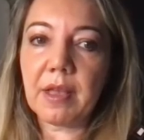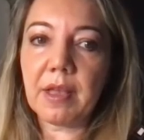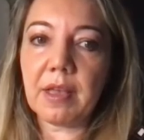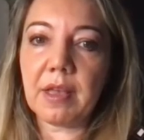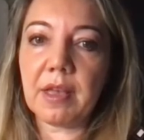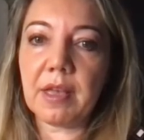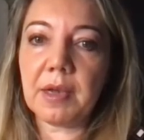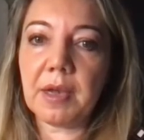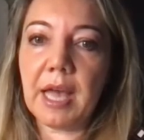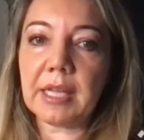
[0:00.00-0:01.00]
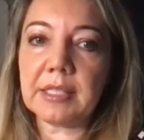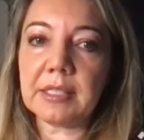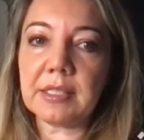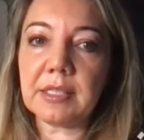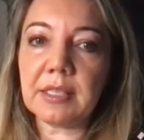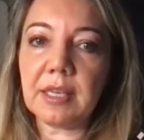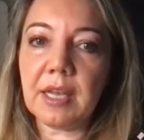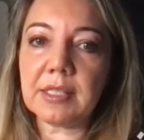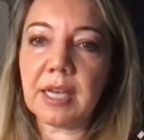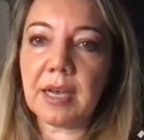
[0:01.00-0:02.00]
And
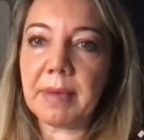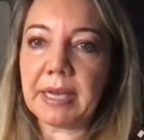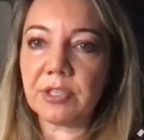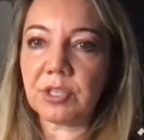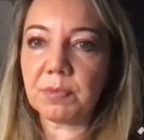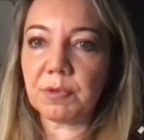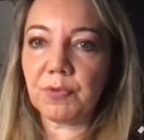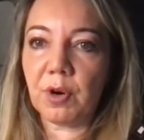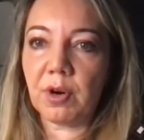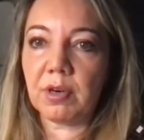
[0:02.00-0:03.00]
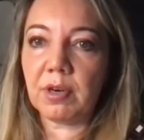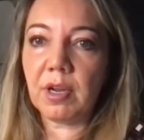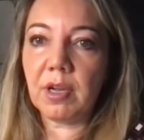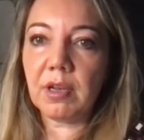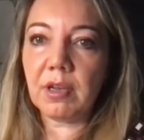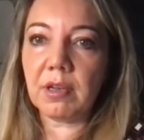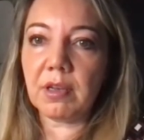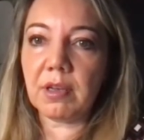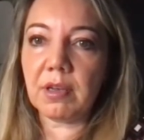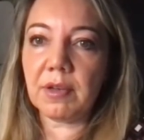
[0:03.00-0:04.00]
as I mentioned before,
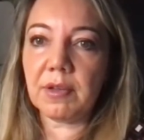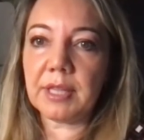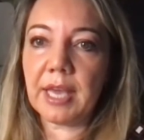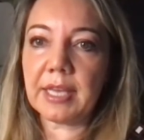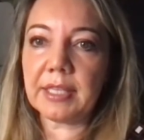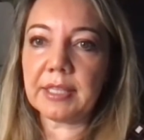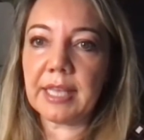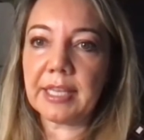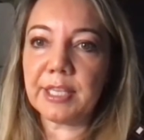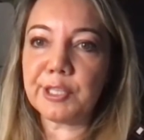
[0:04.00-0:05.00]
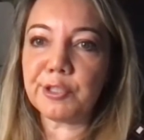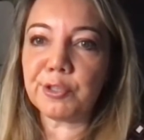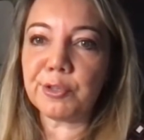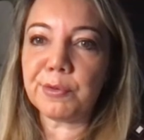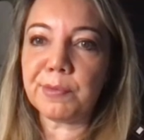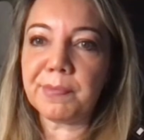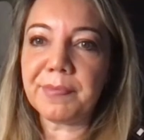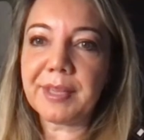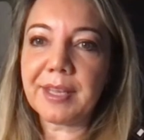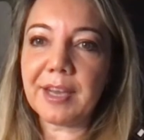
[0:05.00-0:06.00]
they need to
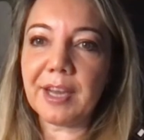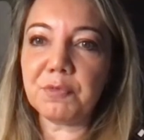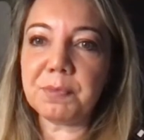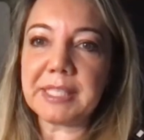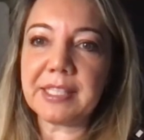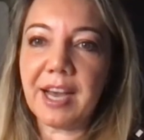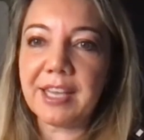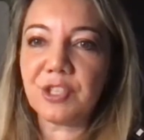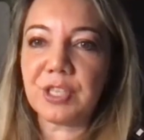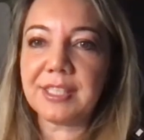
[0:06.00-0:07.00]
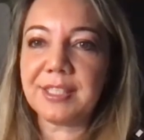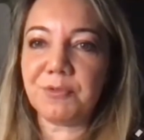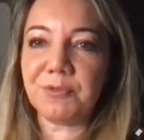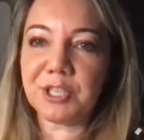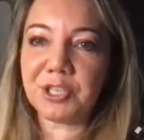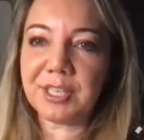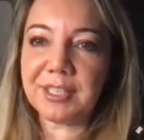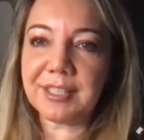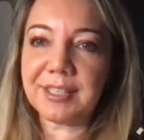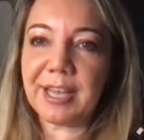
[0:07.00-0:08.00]
kind of, besides just the
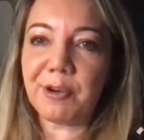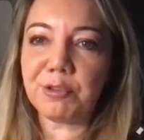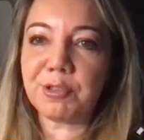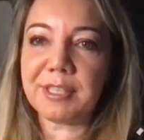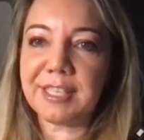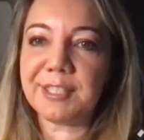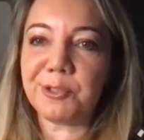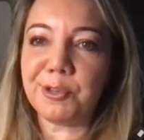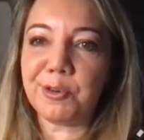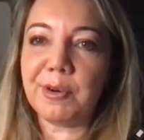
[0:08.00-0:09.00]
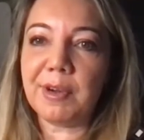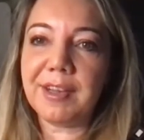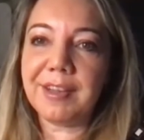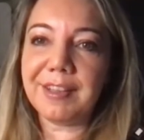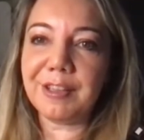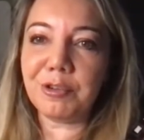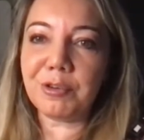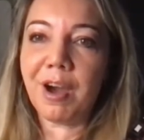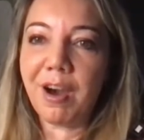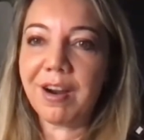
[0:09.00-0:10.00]
vision, they also need to
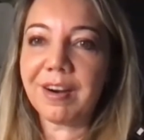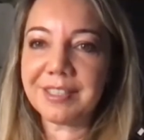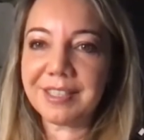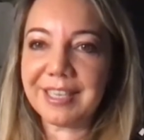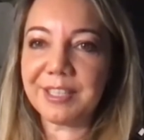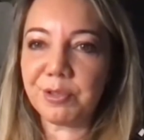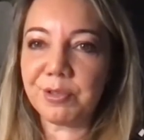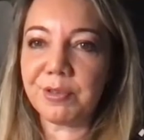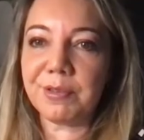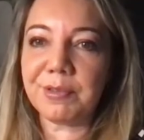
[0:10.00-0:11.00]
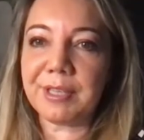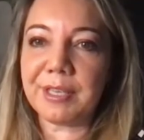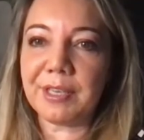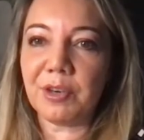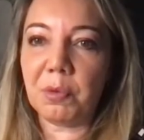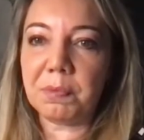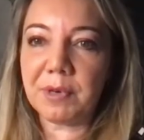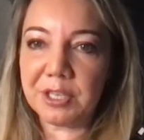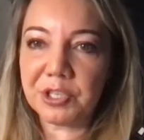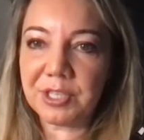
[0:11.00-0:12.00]
look hard into the
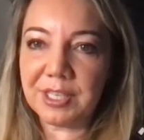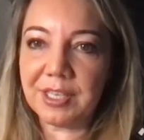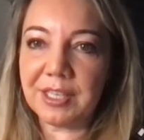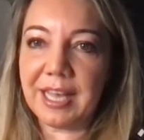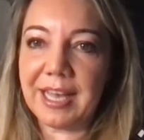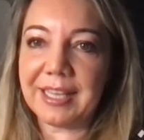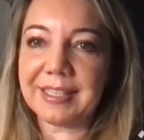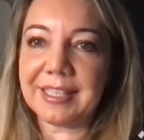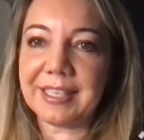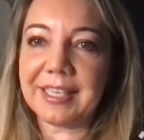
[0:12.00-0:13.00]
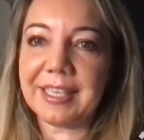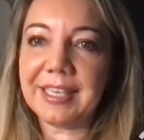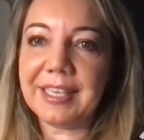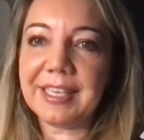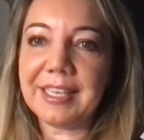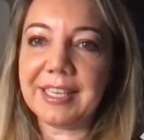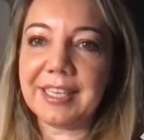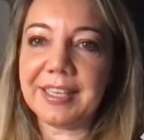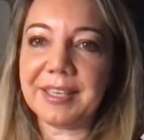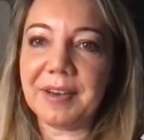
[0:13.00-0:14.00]
operational and the
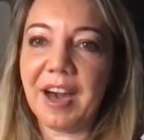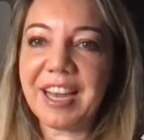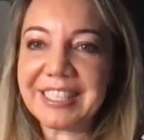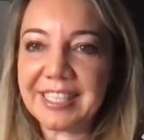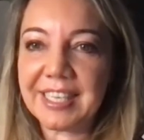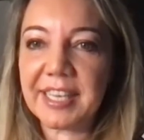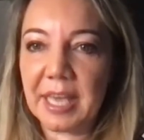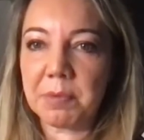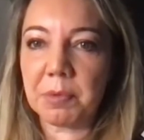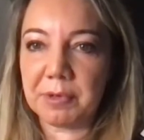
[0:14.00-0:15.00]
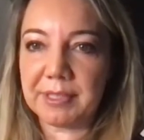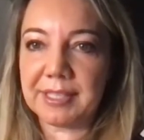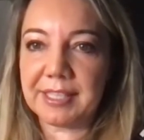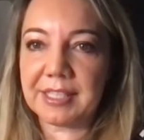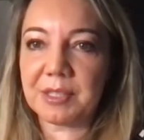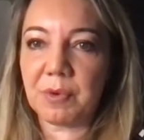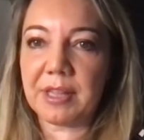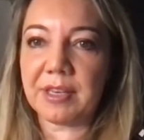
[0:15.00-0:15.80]
IT capabilities, whether